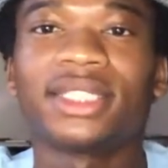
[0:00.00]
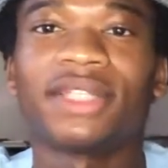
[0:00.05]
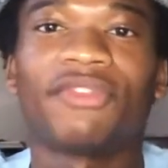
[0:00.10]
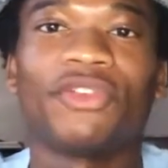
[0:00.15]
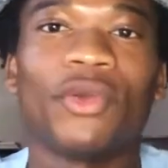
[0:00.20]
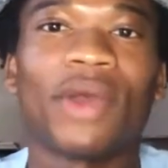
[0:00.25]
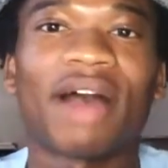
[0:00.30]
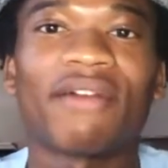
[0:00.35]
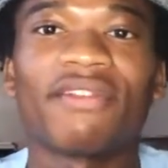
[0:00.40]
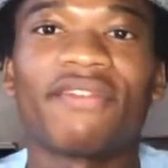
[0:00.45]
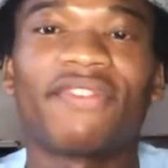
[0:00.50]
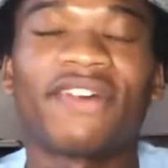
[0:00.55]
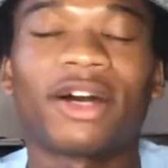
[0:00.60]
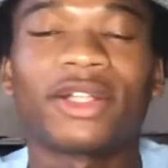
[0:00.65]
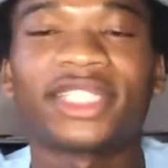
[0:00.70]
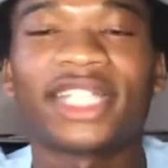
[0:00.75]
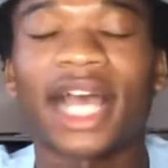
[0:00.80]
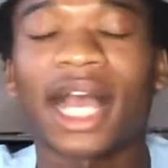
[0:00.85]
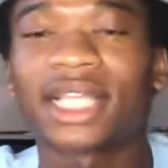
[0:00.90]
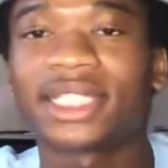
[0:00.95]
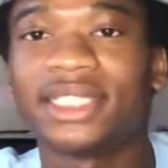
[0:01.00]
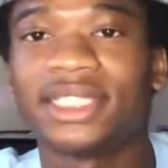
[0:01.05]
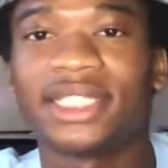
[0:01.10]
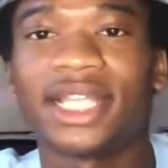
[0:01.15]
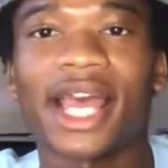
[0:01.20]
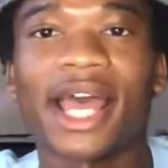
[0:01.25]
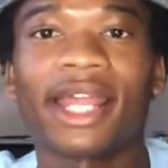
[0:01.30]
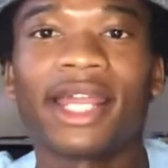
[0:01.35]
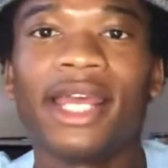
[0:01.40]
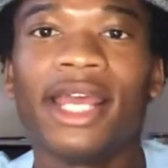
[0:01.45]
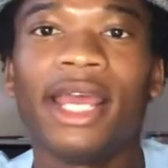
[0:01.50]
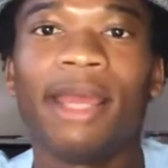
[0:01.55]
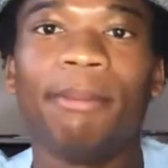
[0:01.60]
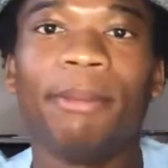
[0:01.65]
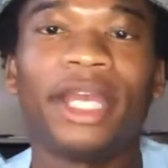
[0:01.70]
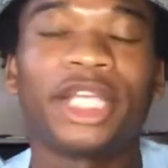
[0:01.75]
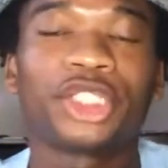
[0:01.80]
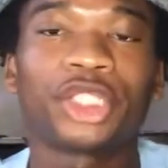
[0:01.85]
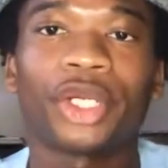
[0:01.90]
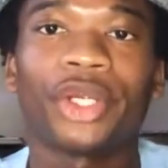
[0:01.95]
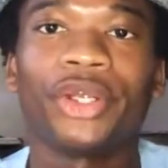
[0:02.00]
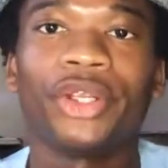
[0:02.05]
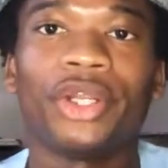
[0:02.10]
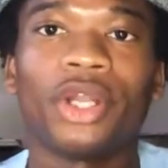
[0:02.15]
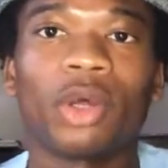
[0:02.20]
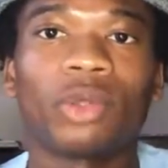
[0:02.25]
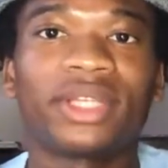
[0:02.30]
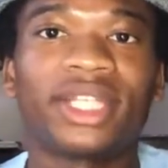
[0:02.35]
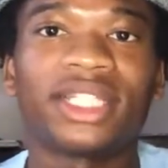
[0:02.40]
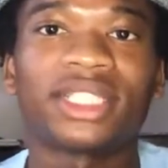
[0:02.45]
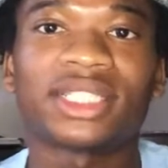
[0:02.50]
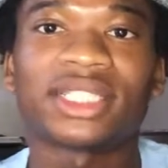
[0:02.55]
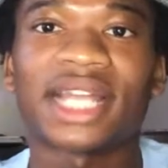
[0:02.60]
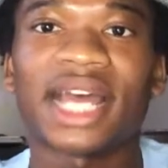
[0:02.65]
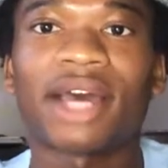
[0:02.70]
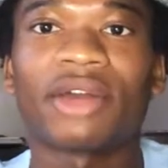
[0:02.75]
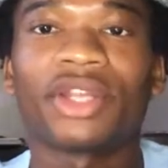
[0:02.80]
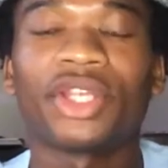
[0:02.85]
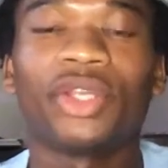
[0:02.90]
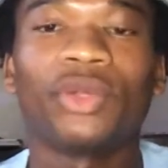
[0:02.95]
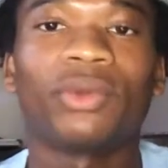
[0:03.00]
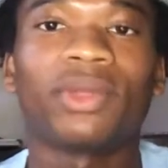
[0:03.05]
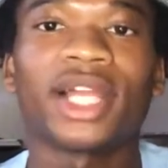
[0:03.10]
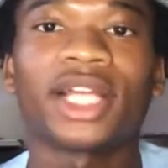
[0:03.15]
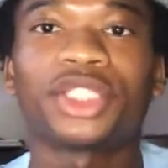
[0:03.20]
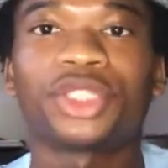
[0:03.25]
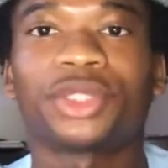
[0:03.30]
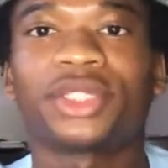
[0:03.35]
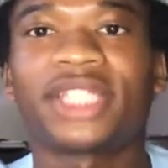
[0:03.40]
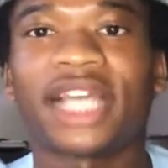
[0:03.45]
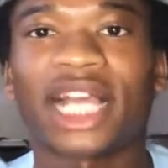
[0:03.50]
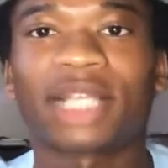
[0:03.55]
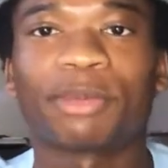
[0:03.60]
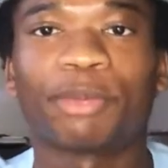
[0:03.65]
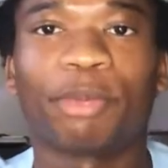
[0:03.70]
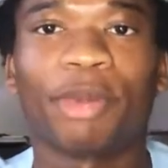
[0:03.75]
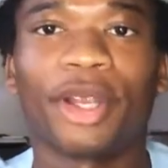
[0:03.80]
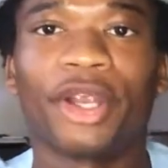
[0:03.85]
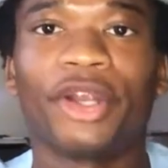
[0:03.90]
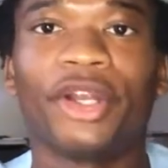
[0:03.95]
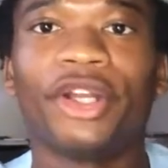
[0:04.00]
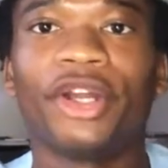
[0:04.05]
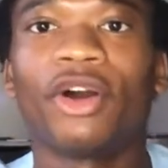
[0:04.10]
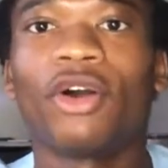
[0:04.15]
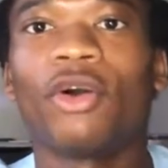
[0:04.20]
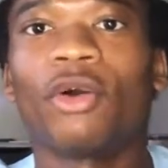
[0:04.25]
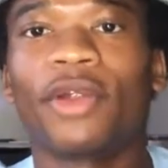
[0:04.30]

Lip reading: If you haven't filed taxes yet, make sure you note this down and you let your tax preparer know,